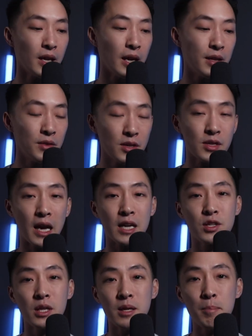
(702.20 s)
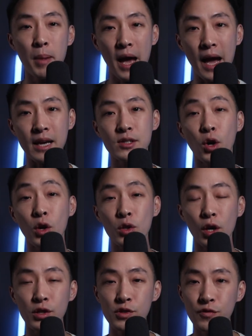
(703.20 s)
And this actually impacts our
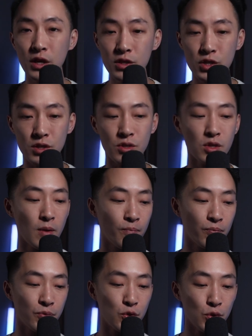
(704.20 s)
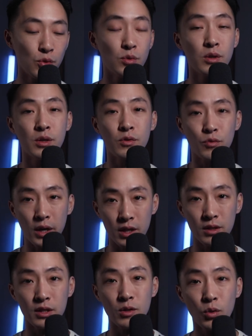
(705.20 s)
lungs' functions to
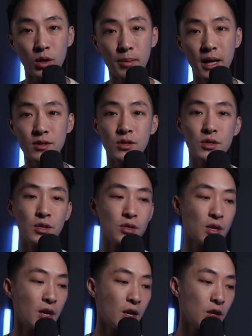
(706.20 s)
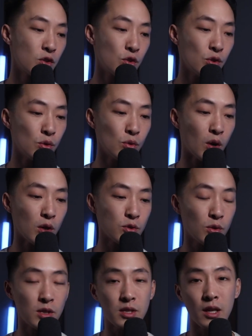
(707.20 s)
regulate the water passages, to
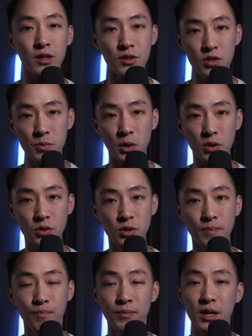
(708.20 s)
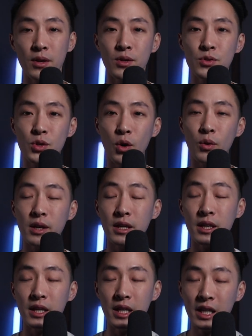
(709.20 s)
also descend and disperse. So
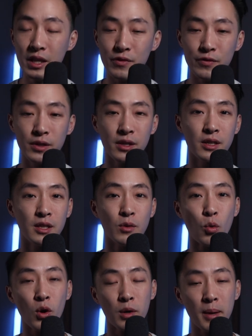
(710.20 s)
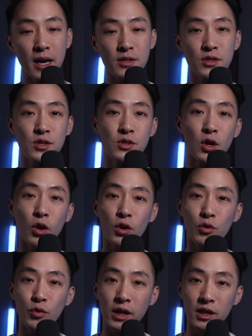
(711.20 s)
if the water passages
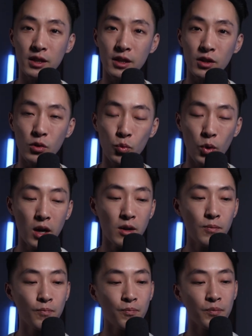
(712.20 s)
aren't regulated well,